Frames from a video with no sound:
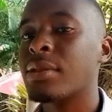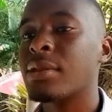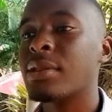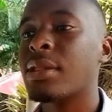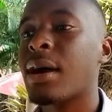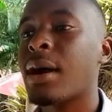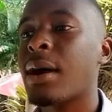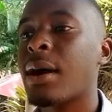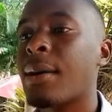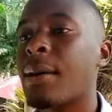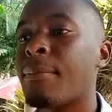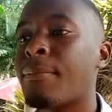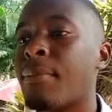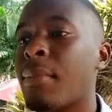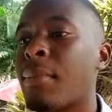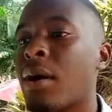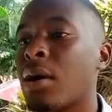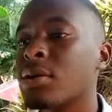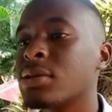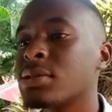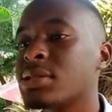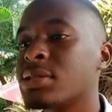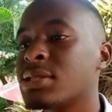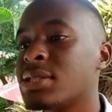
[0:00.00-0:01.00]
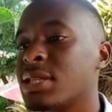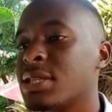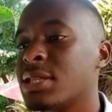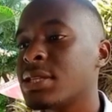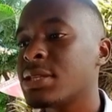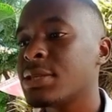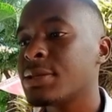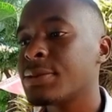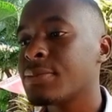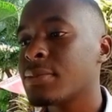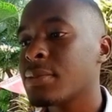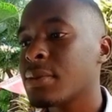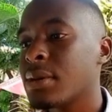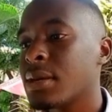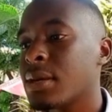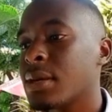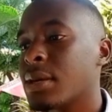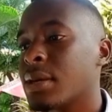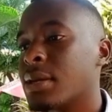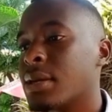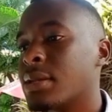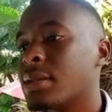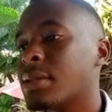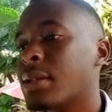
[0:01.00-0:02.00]
the
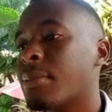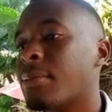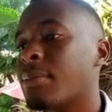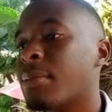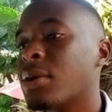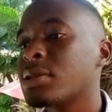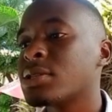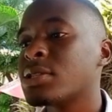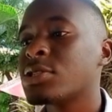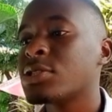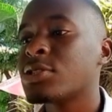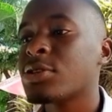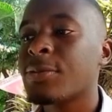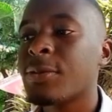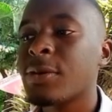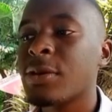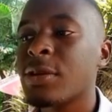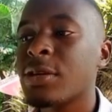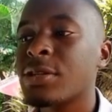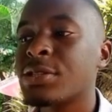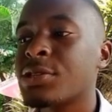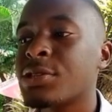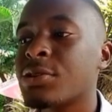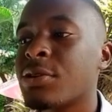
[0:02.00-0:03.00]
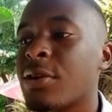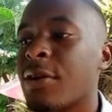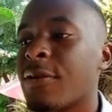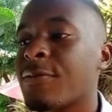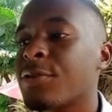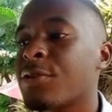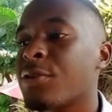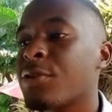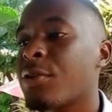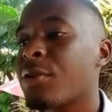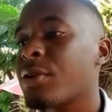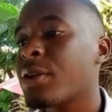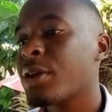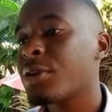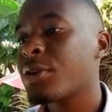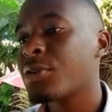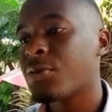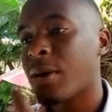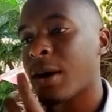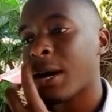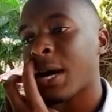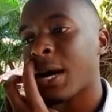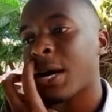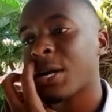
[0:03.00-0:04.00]
multi-topology graph neural
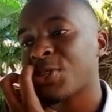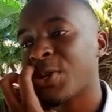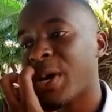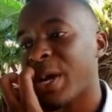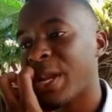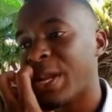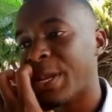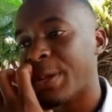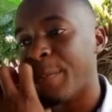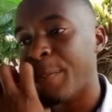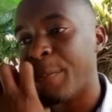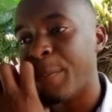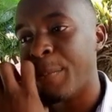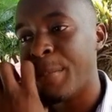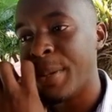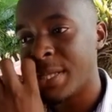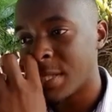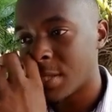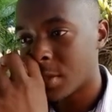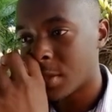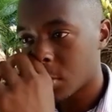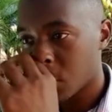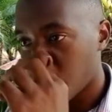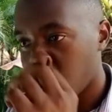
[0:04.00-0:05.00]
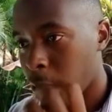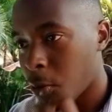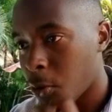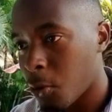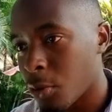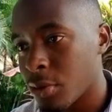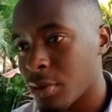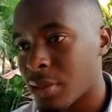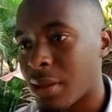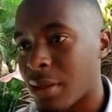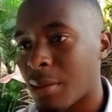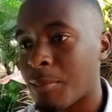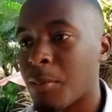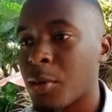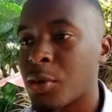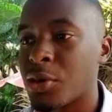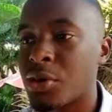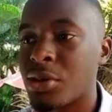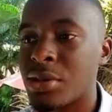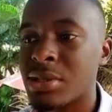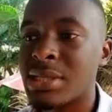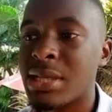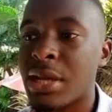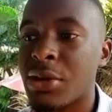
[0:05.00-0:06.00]
network actually beats all the
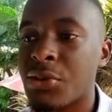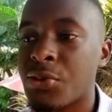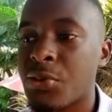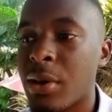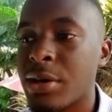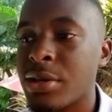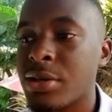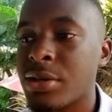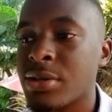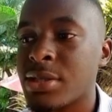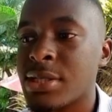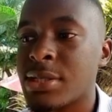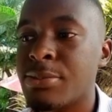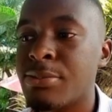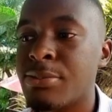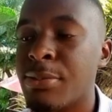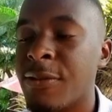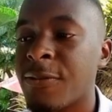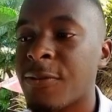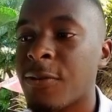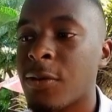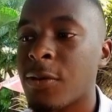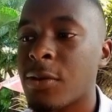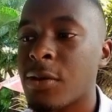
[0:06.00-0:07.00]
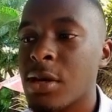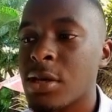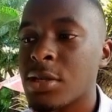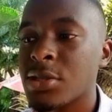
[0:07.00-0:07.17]
models that were used before.